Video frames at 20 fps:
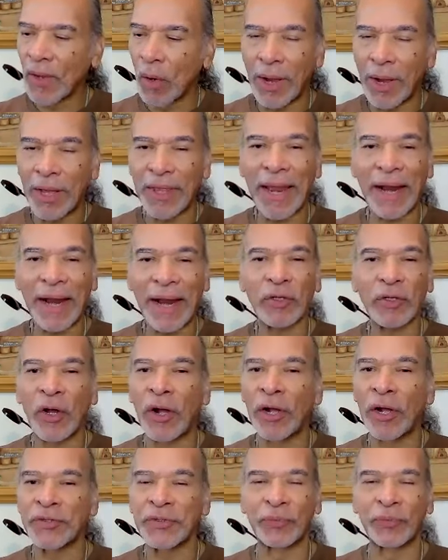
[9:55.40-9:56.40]
Wow, that
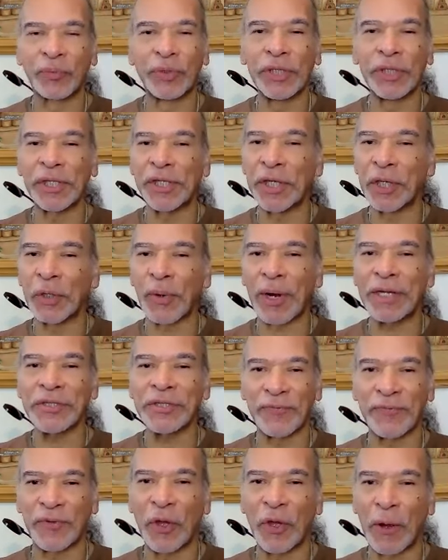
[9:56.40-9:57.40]
alcohol is really
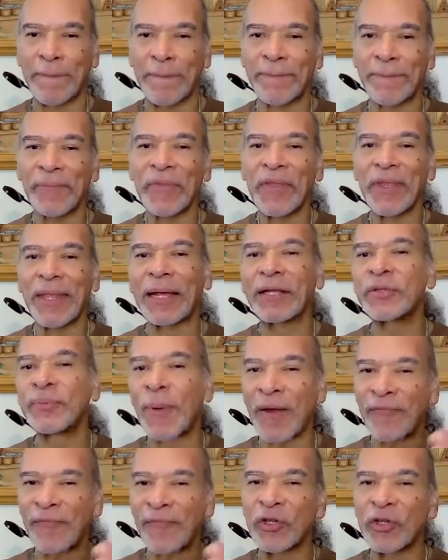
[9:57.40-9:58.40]
aggressive, though. That's
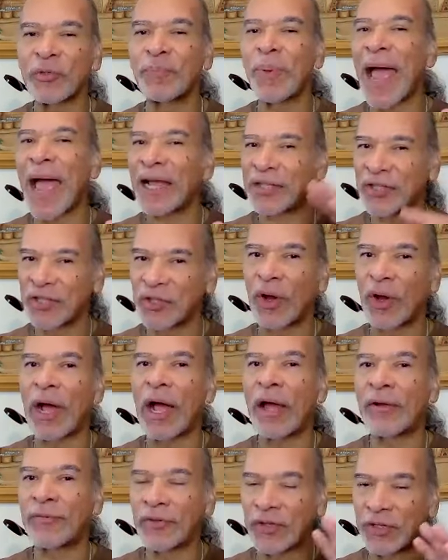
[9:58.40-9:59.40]
my first pass, though.
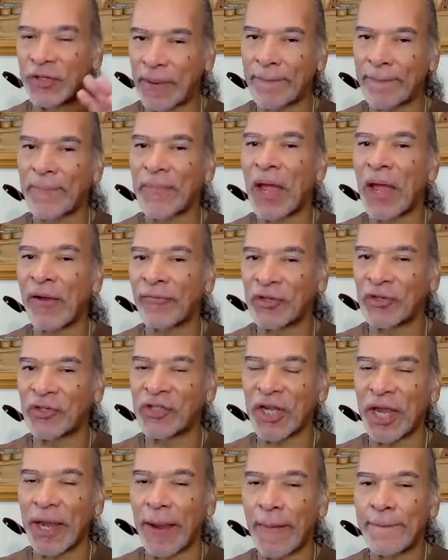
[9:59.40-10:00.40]
I have to
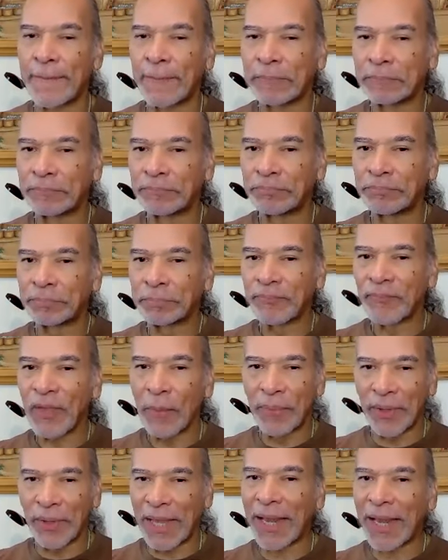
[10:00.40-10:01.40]
say,
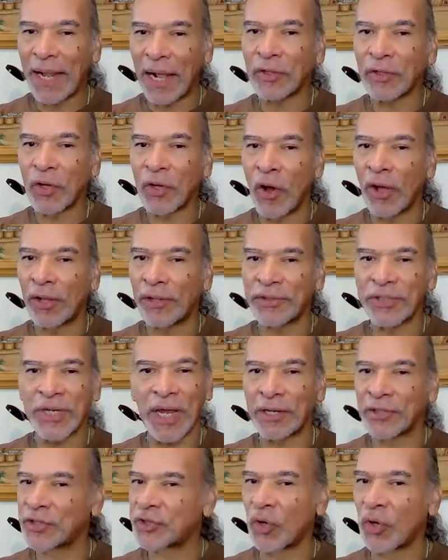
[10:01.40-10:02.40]
but that alcohol has
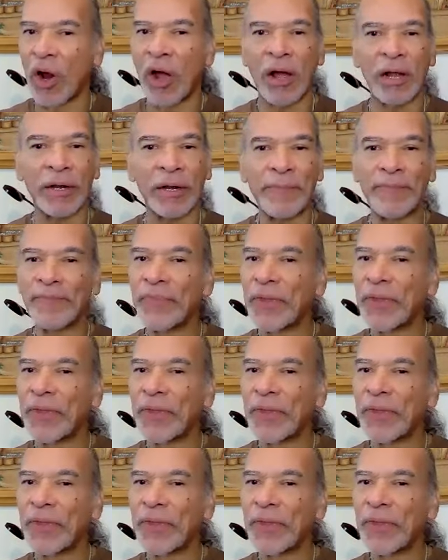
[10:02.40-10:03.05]
got a strong